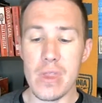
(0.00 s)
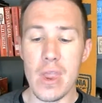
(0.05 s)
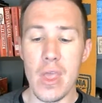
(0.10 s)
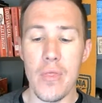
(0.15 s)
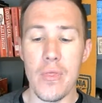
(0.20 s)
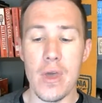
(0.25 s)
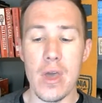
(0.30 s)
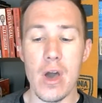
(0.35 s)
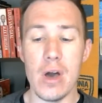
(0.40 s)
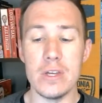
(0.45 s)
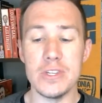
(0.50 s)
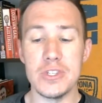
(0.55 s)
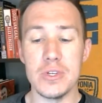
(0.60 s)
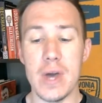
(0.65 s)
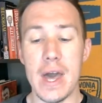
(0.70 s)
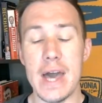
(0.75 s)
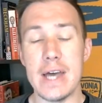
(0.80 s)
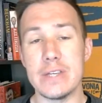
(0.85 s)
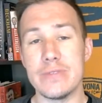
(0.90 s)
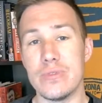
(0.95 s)
they also
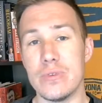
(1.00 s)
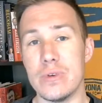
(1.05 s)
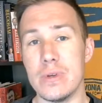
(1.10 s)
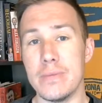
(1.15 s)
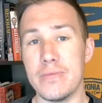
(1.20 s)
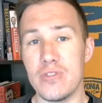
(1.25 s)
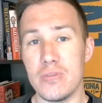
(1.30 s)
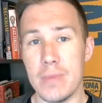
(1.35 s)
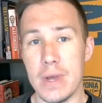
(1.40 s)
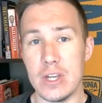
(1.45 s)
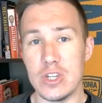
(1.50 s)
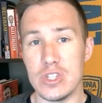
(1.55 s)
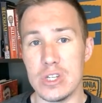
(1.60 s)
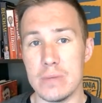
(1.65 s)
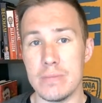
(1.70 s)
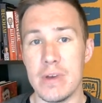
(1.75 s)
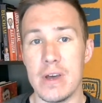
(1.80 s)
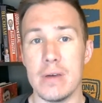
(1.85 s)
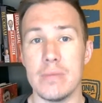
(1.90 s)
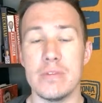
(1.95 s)
asked for information
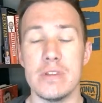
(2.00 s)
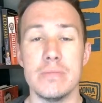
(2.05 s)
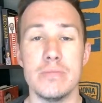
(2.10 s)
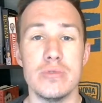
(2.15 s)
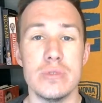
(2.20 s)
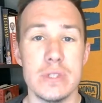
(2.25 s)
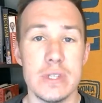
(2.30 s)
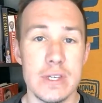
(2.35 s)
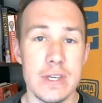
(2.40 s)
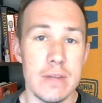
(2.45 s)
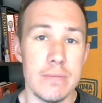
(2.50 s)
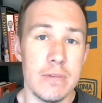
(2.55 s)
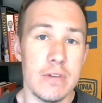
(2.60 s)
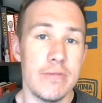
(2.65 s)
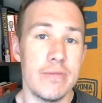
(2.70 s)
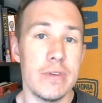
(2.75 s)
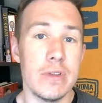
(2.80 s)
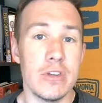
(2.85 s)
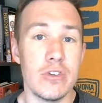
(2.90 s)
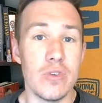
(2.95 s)
about the Brazilian
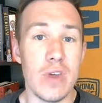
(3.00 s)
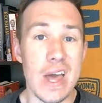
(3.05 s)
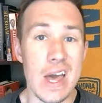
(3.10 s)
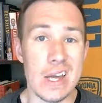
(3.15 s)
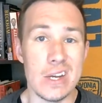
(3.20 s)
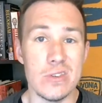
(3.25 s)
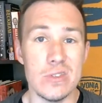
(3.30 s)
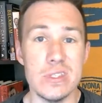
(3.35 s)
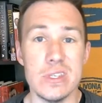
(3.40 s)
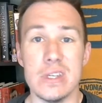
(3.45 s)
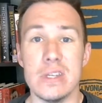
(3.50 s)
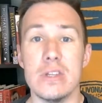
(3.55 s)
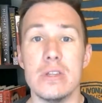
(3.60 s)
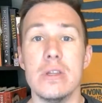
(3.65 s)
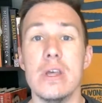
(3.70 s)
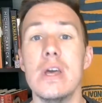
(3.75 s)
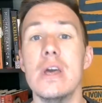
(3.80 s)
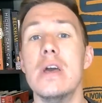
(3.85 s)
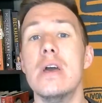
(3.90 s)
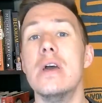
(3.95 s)
midfielder Ederson.
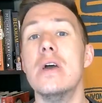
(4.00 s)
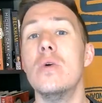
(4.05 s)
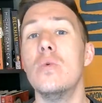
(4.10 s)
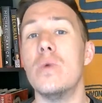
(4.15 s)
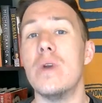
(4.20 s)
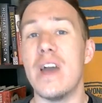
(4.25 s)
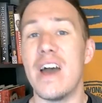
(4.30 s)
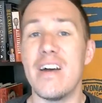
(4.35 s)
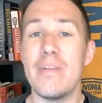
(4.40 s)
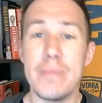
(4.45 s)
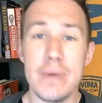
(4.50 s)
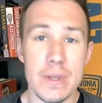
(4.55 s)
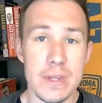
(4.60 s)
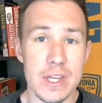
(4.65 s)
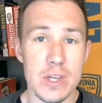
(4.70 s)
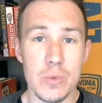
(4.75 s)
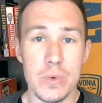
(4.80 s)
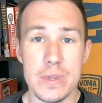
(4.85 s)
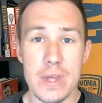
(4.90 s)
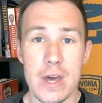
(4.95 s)
We have been
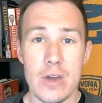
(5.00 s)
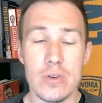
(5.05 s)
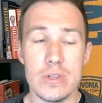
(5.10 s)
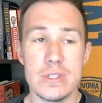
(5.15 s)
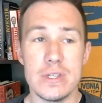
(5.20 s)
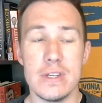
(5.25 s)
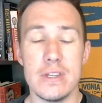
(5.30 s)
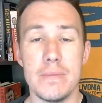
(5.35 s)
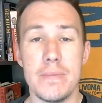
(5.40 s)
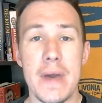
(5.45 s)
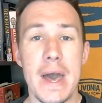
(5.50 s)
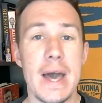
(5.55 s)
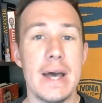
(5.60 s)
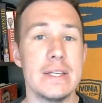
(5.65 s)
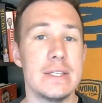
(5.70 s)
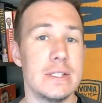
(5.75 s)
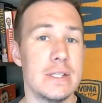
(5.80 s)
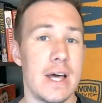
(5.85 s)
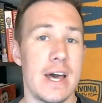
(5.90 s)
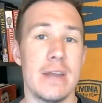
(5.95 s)
linked with Ederson in the past. A
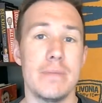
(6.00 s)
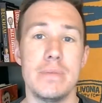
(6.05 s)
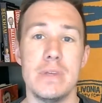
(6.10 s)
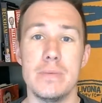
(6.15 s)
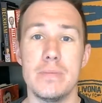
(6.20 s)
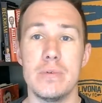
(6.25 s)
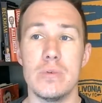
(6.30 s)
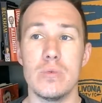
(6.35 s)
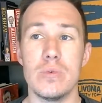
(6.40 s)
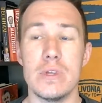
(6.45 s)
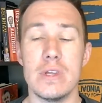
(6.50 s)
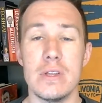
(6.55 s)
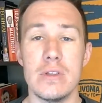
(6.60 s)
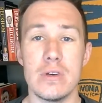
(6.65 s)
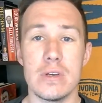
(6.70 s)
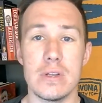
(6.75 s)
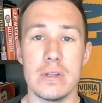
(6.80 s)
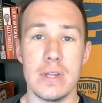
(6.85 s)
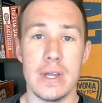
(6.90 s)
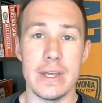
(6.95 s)
lot of people really look
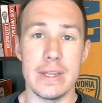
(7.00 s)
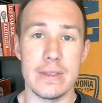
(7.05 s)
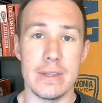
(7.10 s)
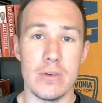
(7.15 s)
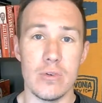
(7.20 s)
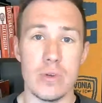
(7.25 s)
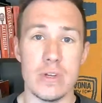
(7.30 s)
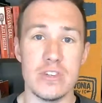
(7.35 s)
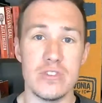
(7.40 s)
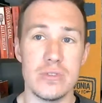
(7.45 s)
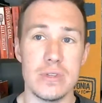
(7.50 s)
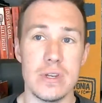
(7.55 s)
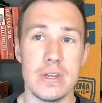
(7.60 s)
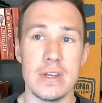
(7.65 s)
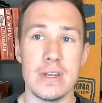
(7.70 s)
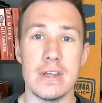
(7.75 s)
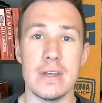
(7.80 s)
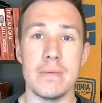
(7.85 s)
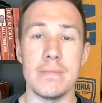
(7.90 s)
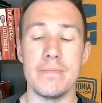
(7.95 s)
like they're interested in
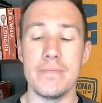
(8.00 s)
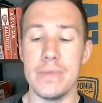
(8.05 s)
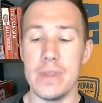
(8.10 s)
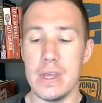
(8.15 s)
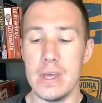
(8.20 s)
him.